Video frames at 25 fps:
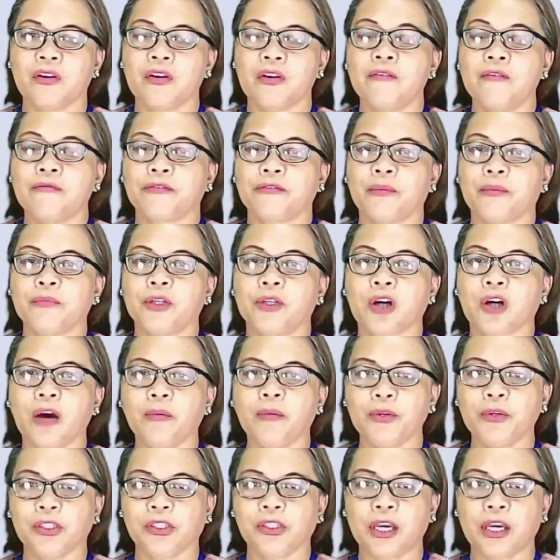From the
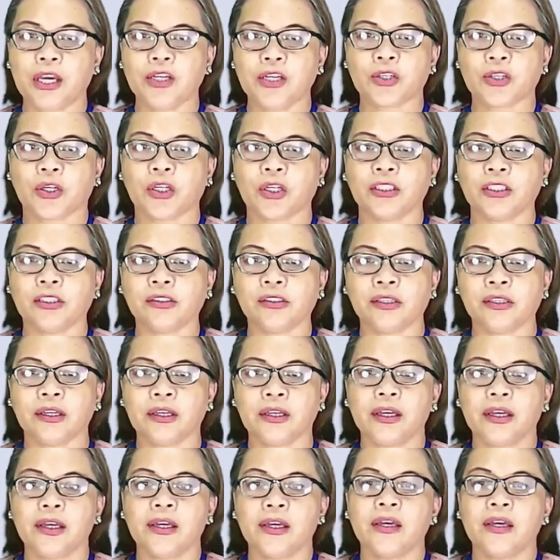computation,
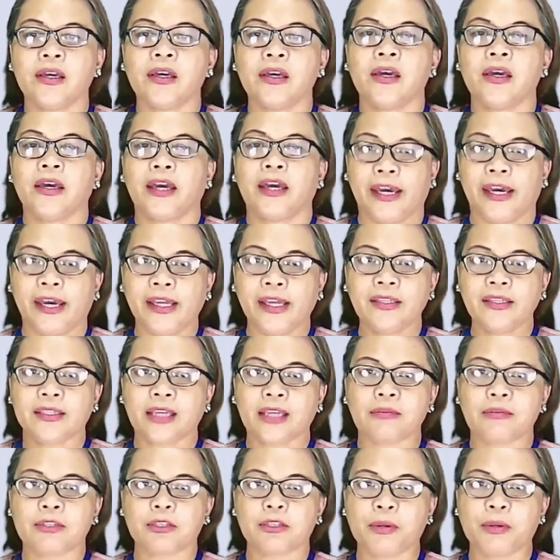n
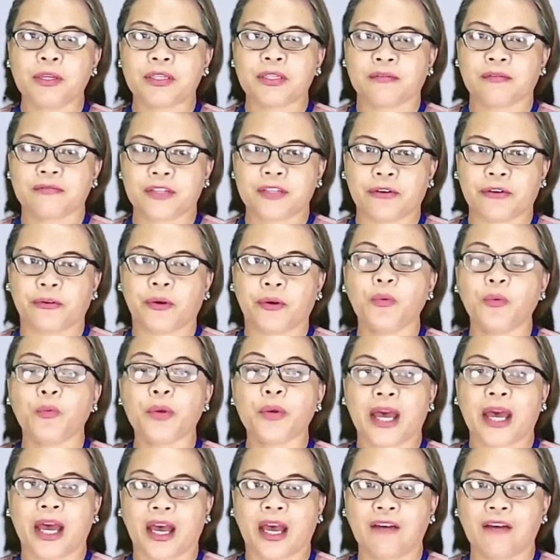times p sub 0, we
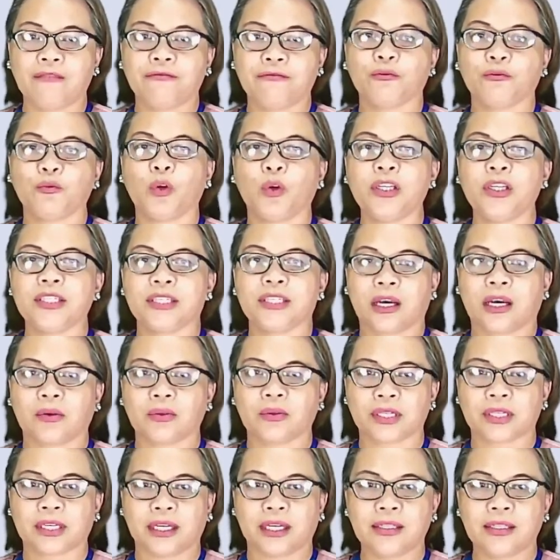have
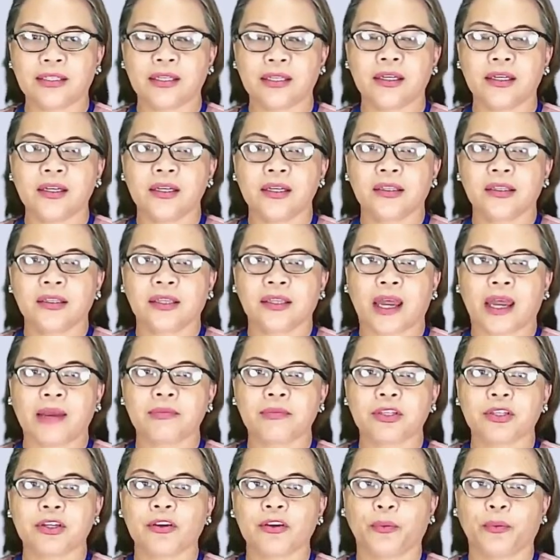1,000 times
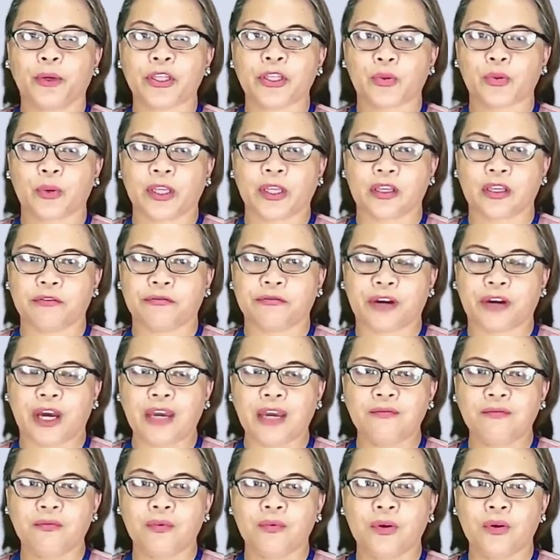
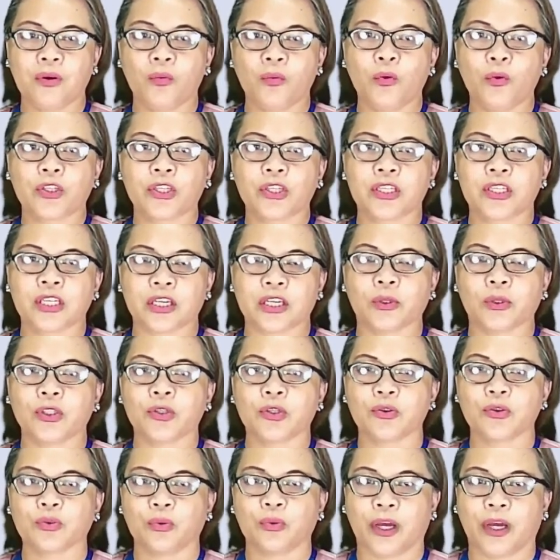0.25, which is equal to
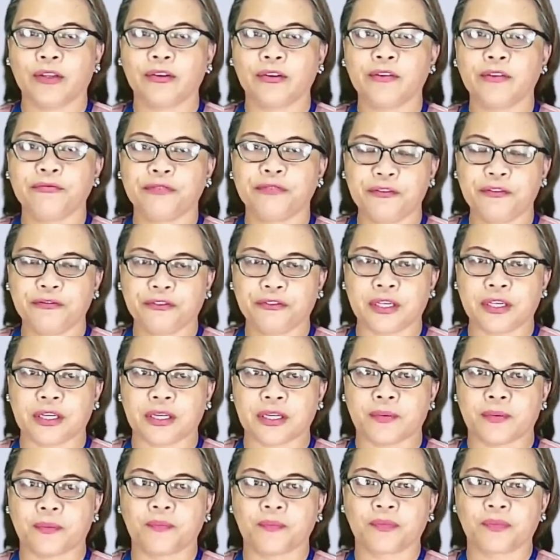250.
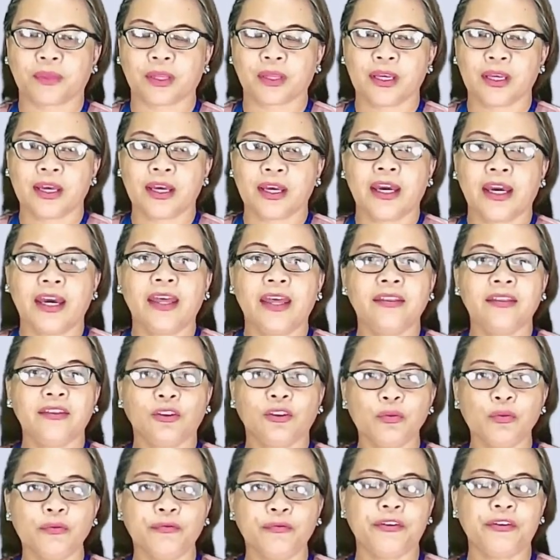And
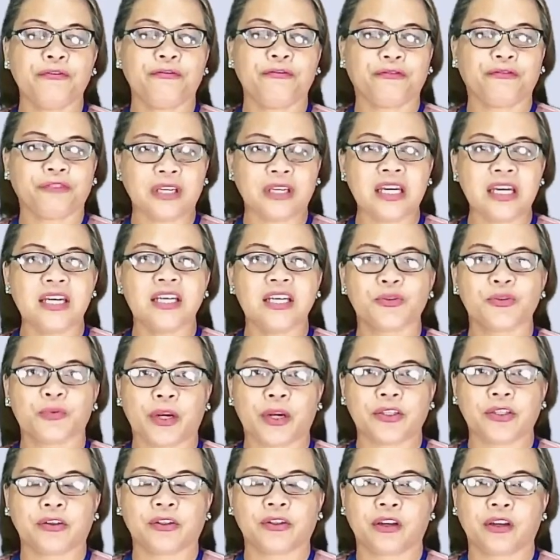250 is
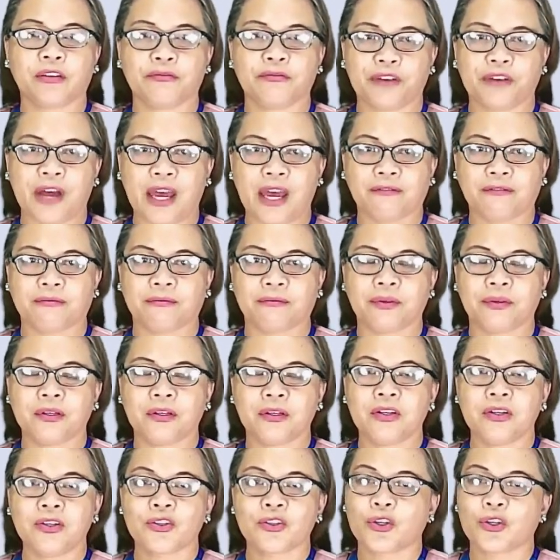greater than 5.
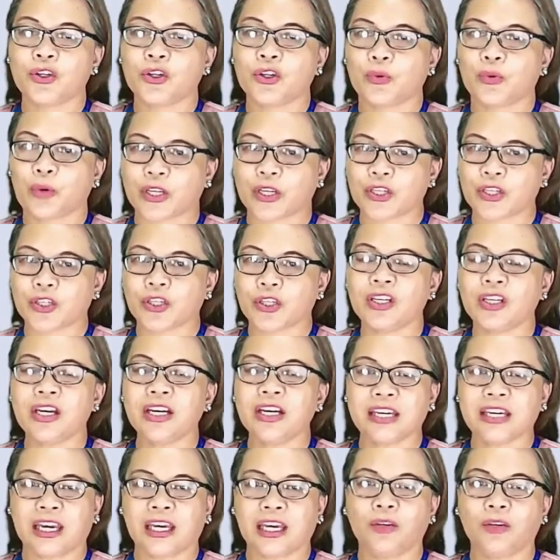So the question
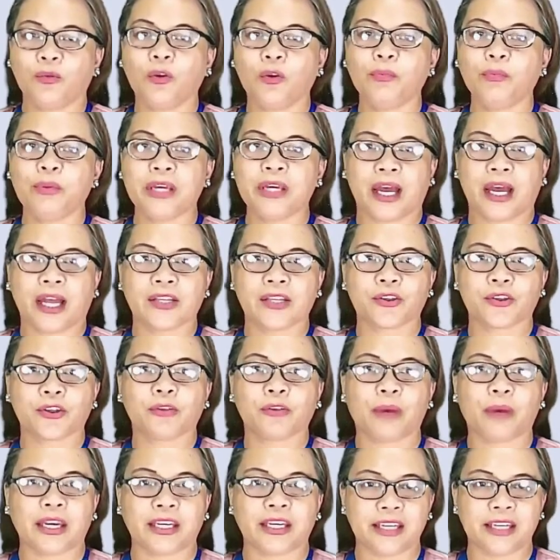again will be answered
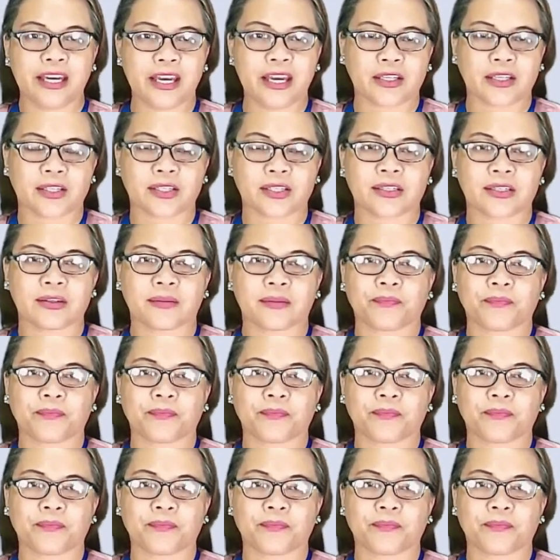by yes.